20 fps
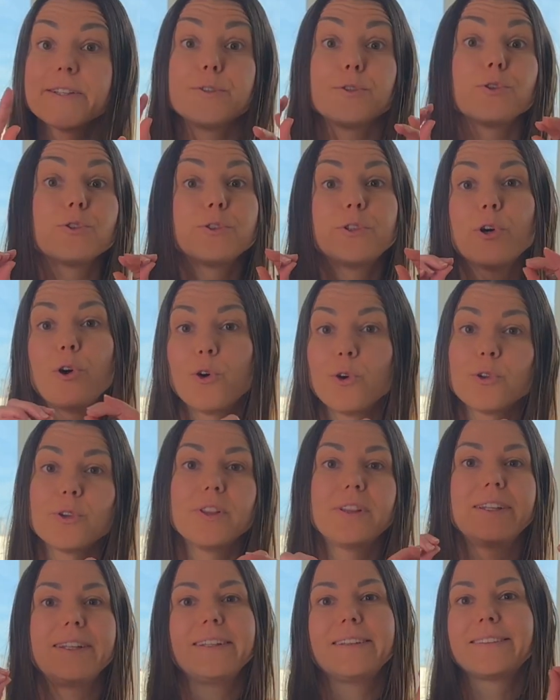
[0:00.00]
not the
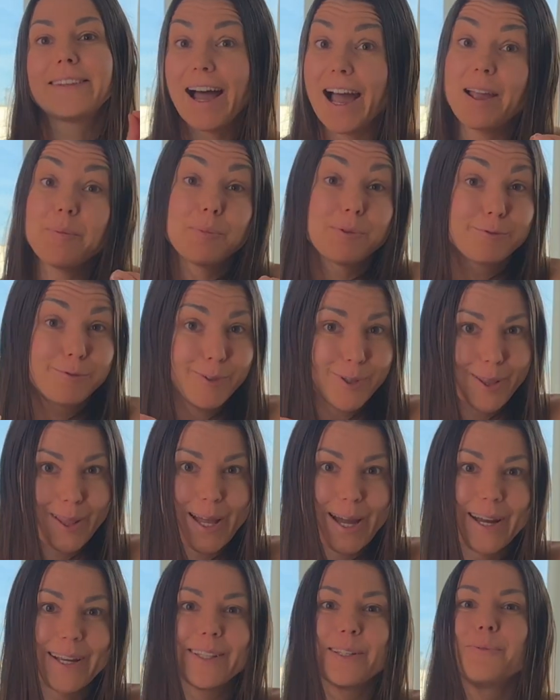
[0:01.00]
only type of the
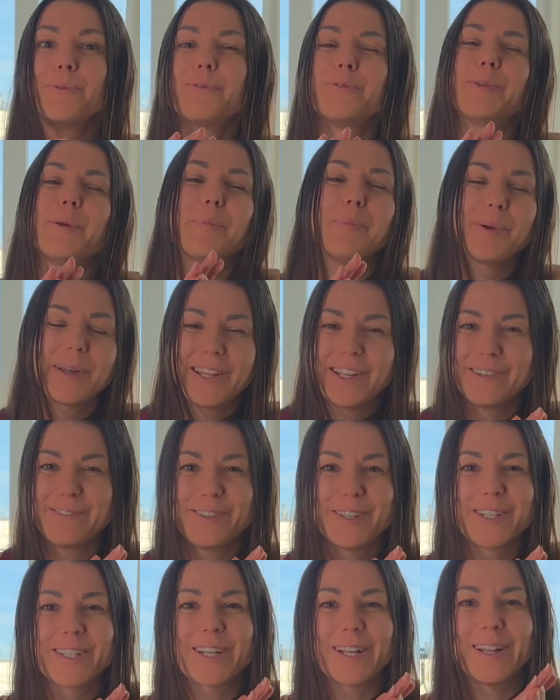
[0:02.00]
light with the
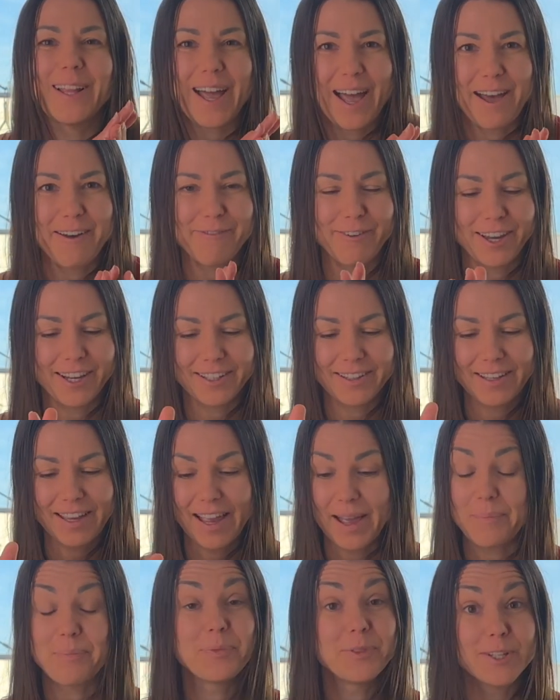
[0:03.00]
beneficial effect.
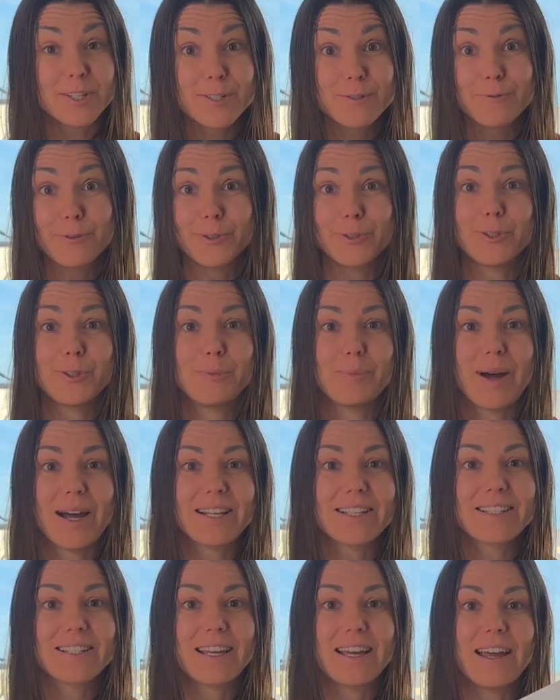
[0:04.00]
This photon
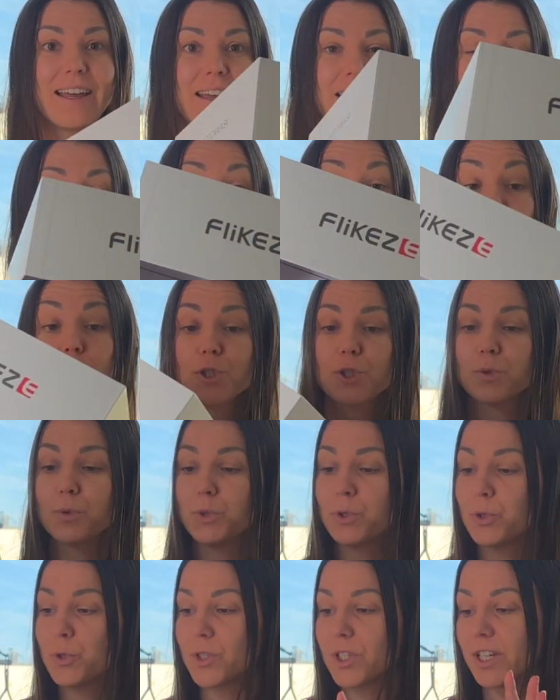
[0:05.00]
mask also
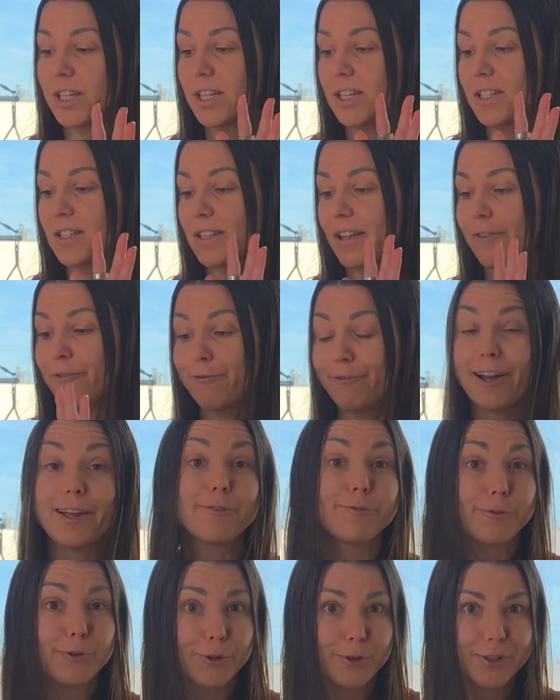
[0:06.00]
uses 5
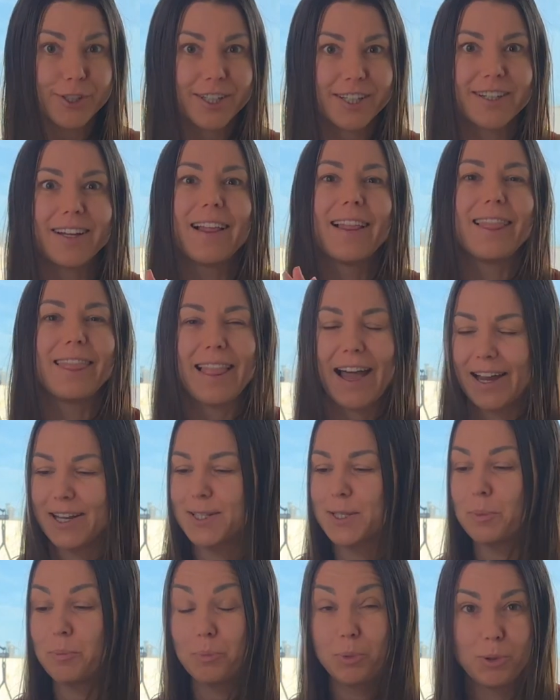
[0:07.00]
other
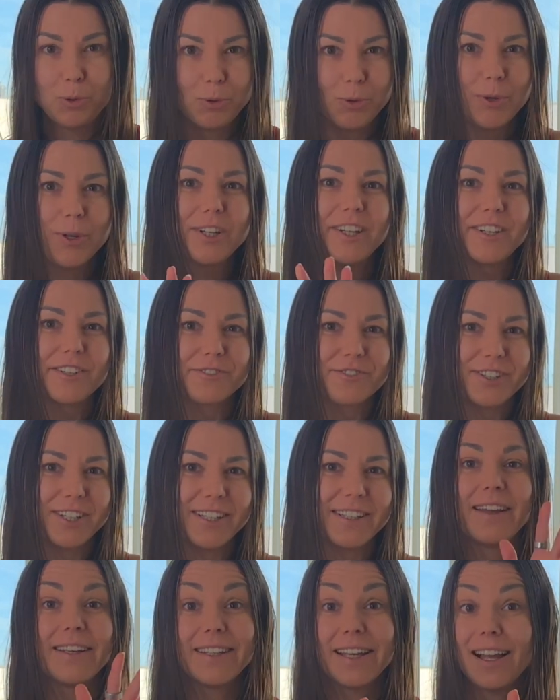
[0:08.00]
lights: blue,
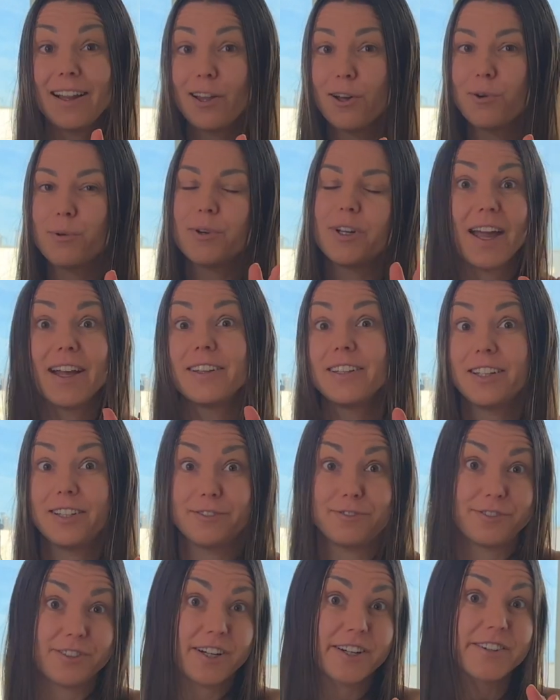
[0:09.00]
green, yellow and
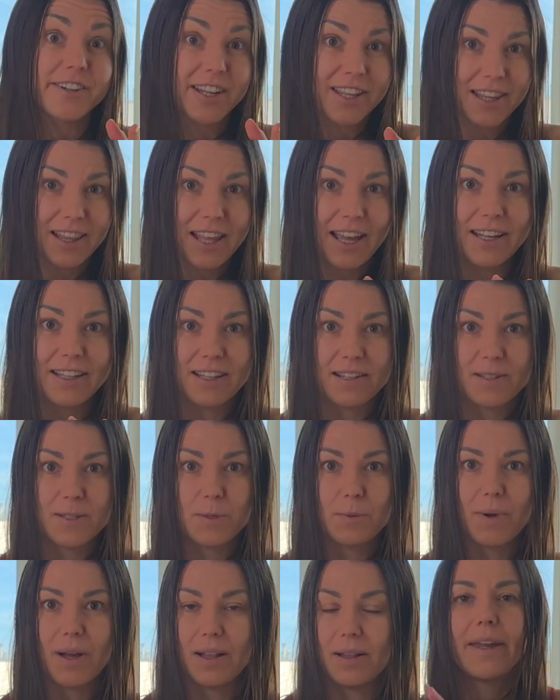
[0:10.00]
infrared light as
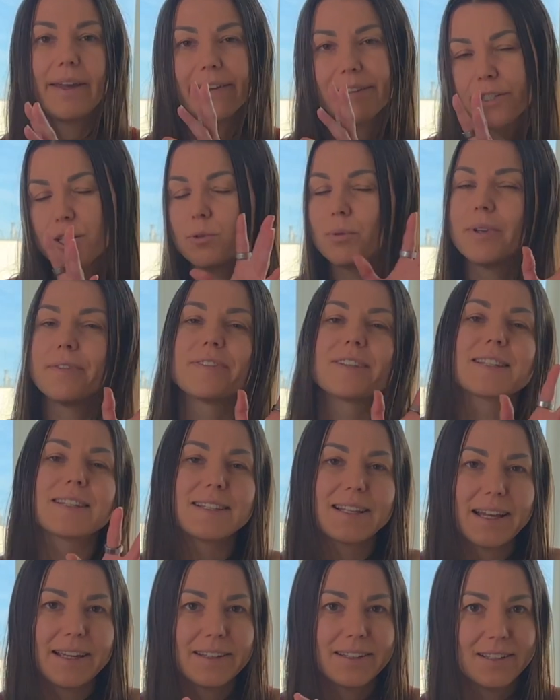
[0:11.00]
well, each with
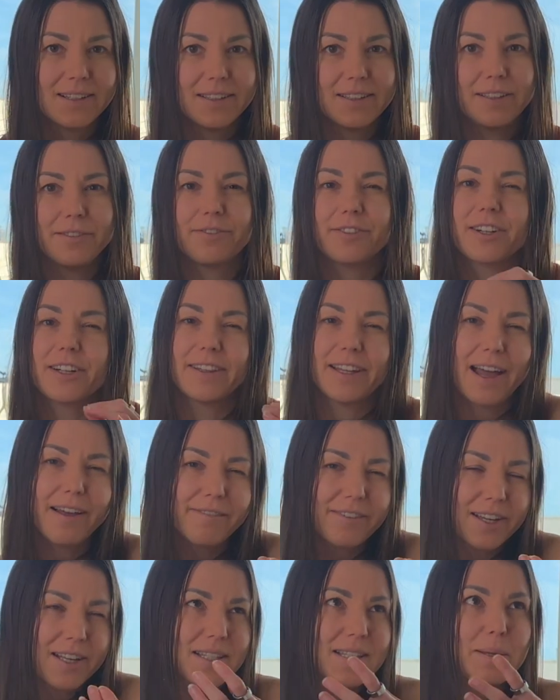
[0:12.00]
slightly different
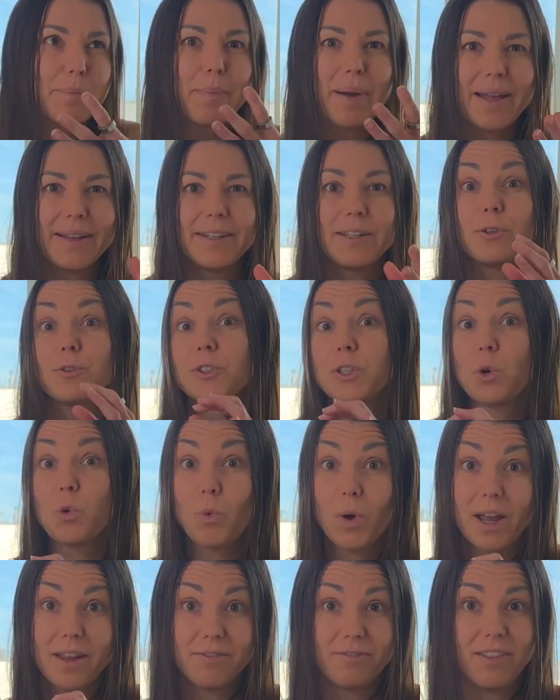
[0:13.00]
effects depending on the
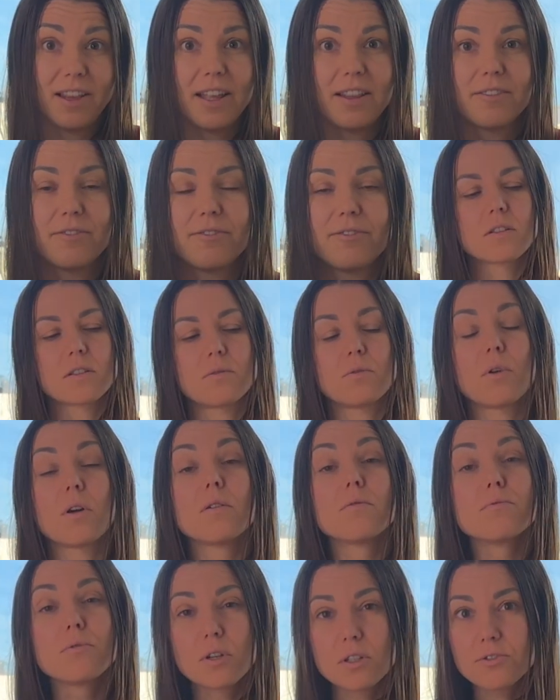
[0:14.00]
wavelength. So
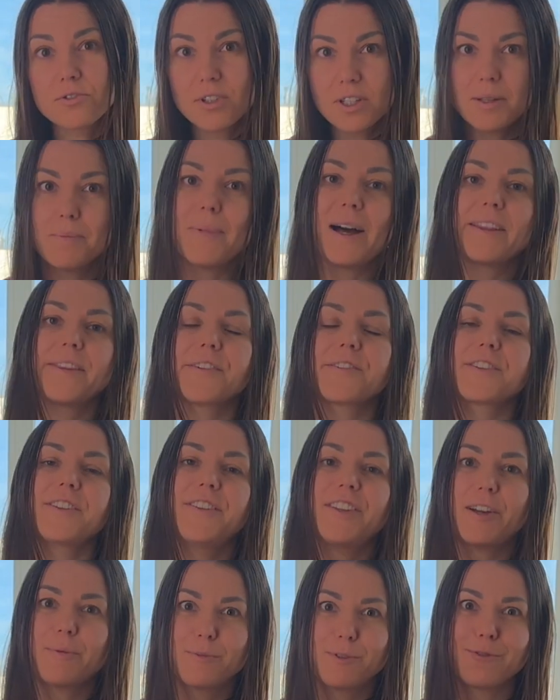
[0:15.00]
what really matters
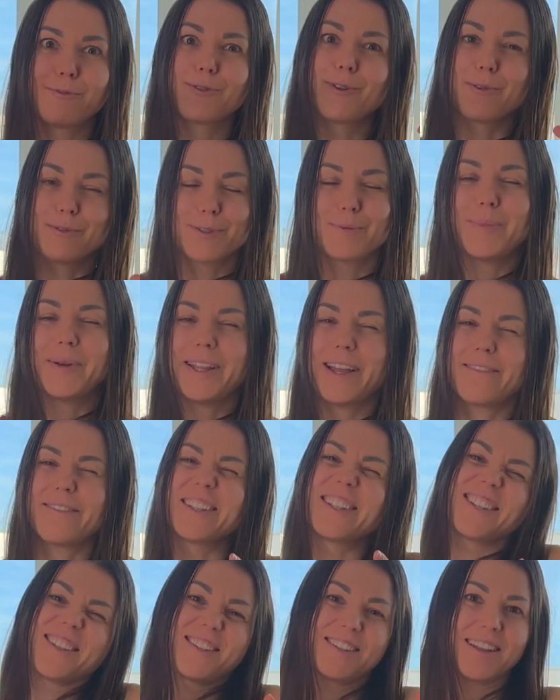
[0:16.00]
in terms of those
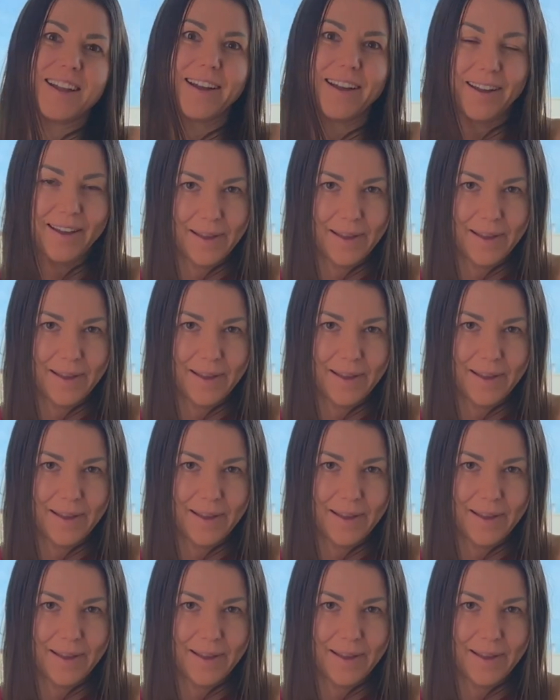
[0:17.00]
benefits is the